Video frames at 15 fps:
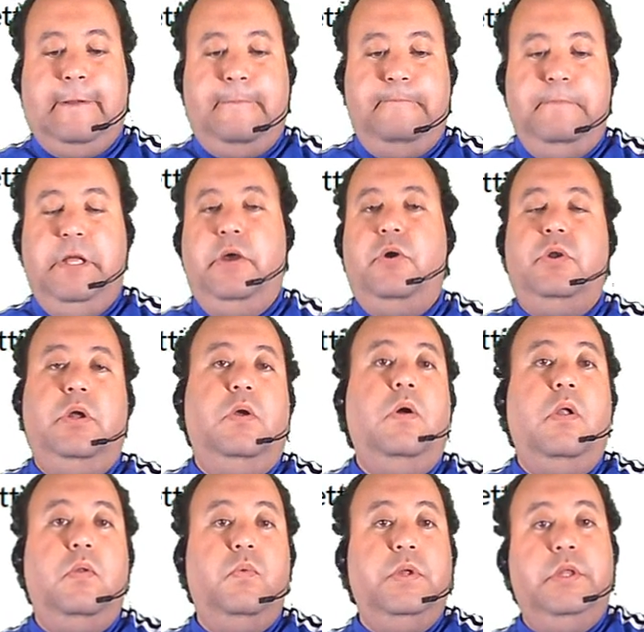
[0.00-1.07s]
be on a
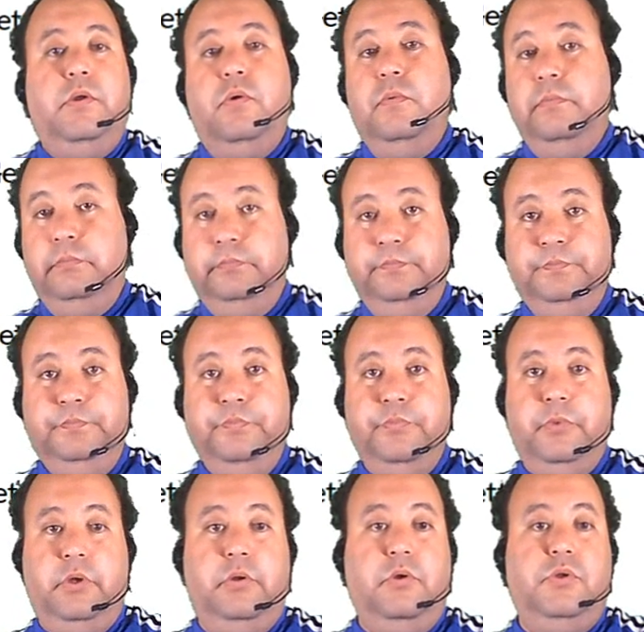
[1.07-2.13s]
call with you,
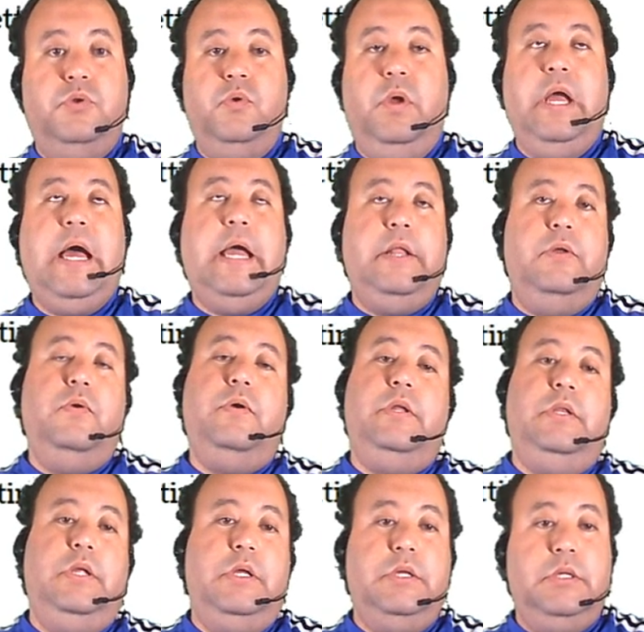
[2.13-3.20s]
you know, to guide you in
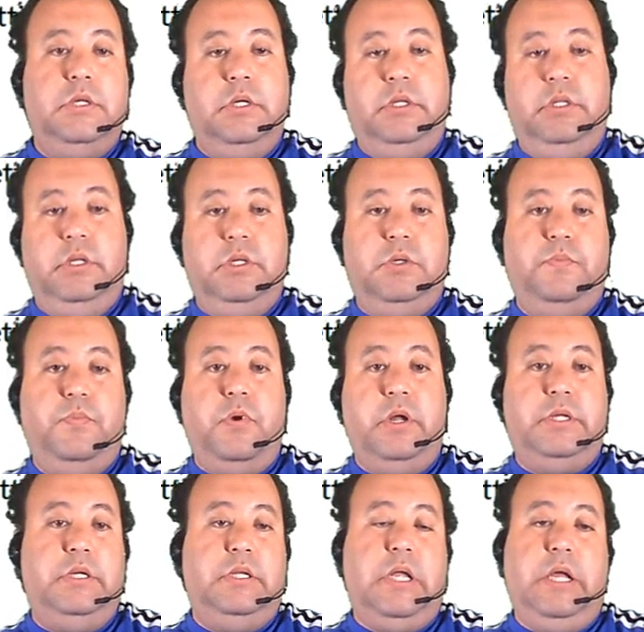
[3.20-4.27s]
this
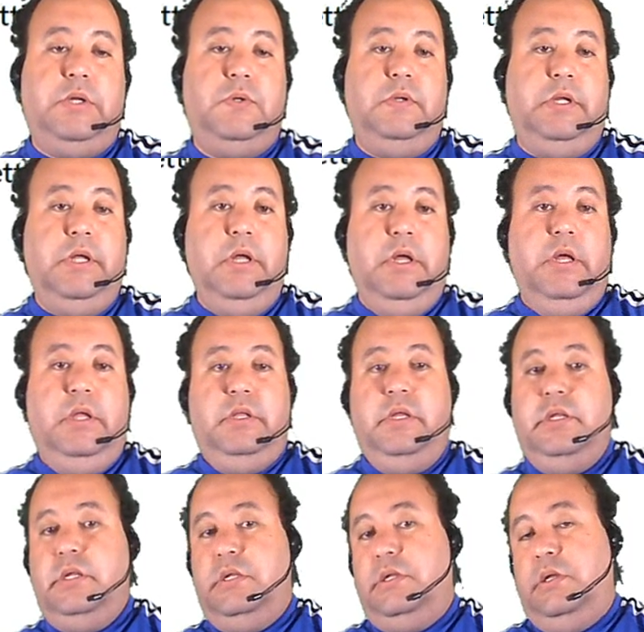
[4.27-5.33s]
process. Actually,
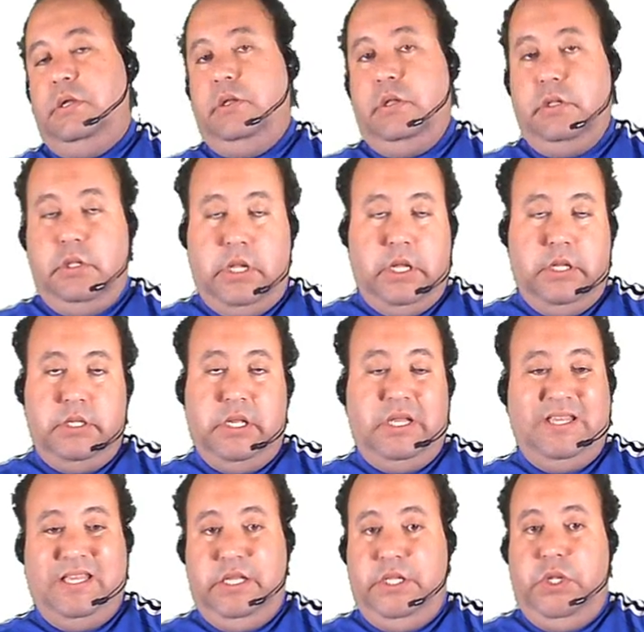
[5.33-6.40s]
this is like I said,
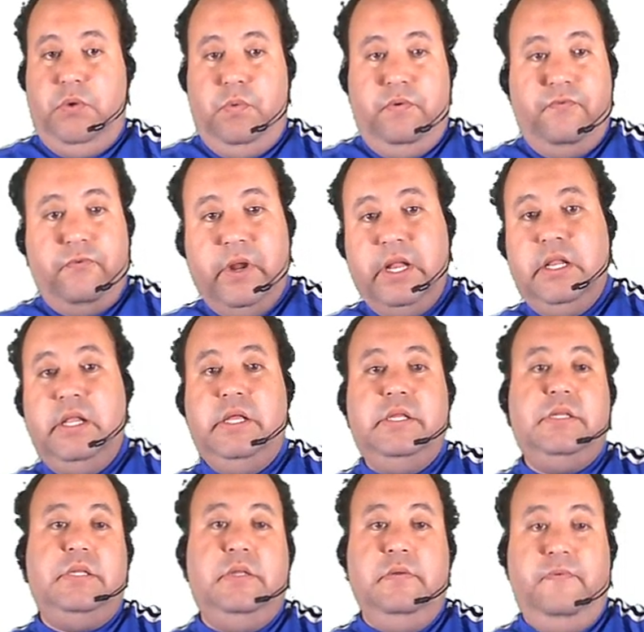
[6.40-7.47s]
it's newbie friendly.
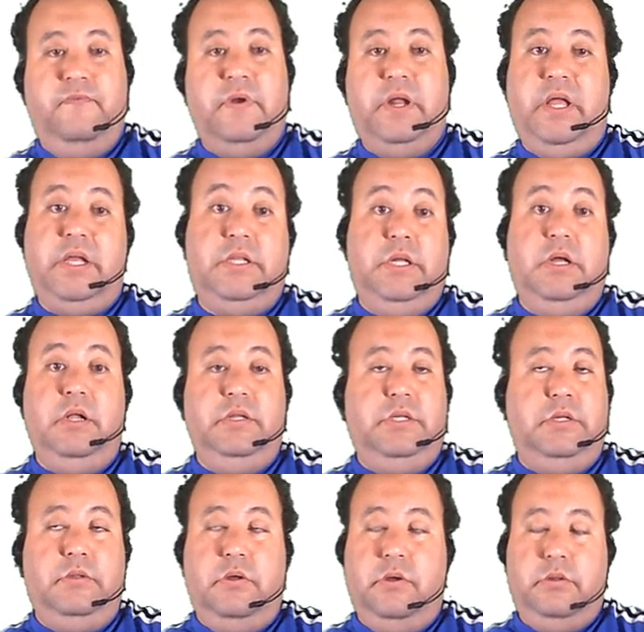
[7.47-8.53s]
It's very ethical. It's
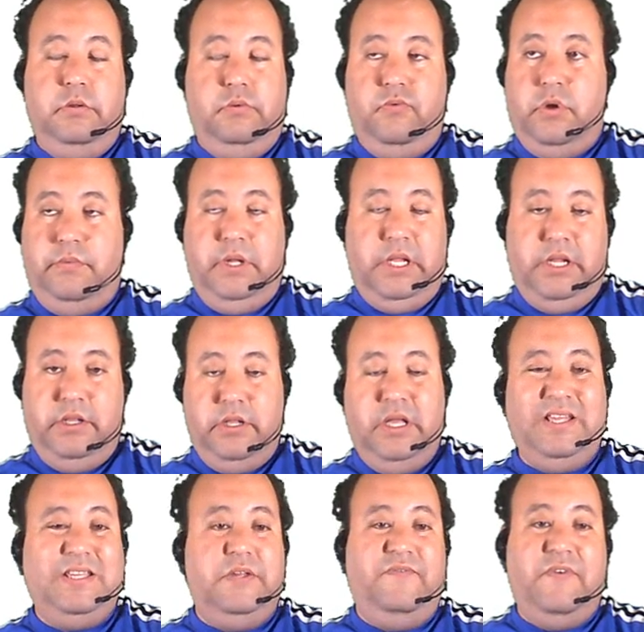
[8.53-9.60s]
not running anything.
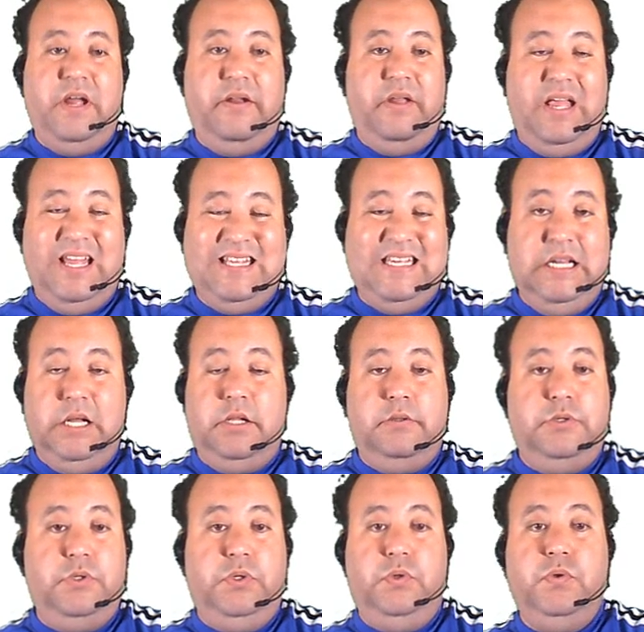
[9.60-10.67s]
It's very ethical
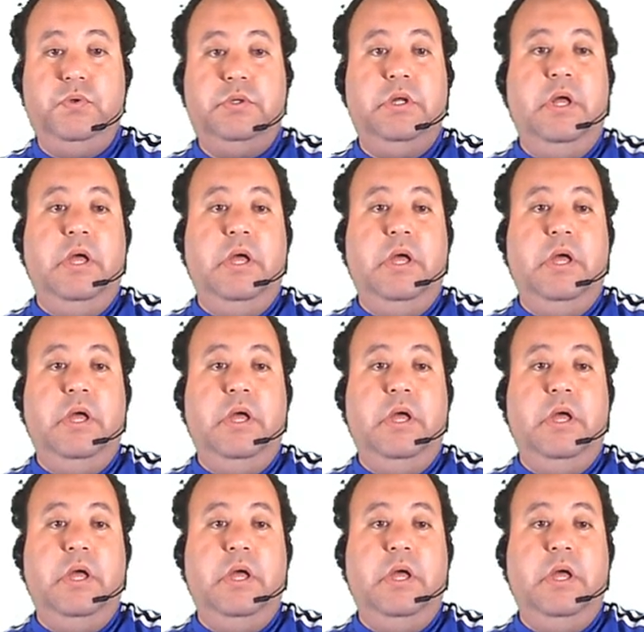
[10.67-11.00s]
to use.